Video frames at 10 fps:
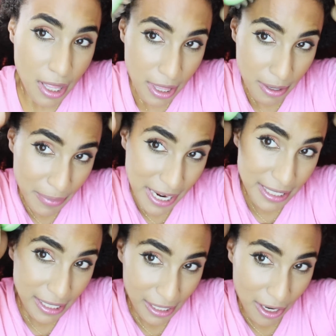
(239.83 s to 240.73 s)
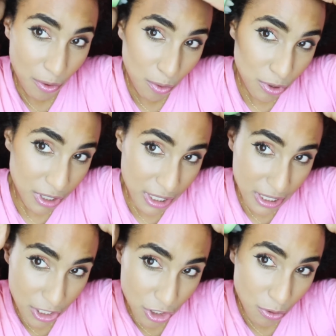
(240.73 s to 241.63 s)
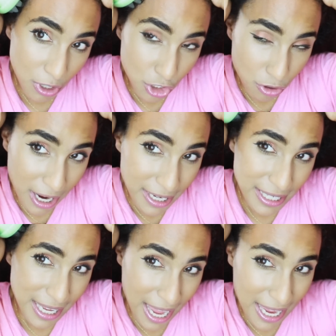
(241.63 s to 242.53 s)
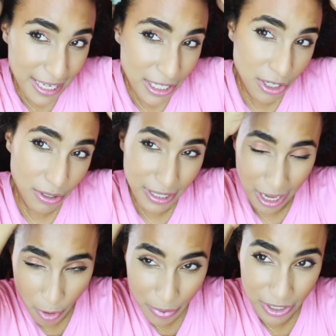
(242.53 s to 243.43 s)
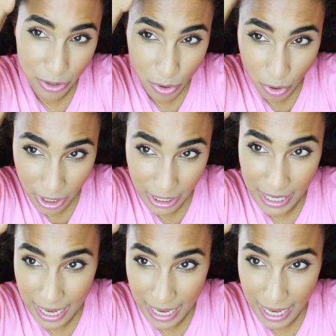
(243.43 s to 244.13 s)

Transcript: then basically all the goodness you are trying to get into your scalp is not going to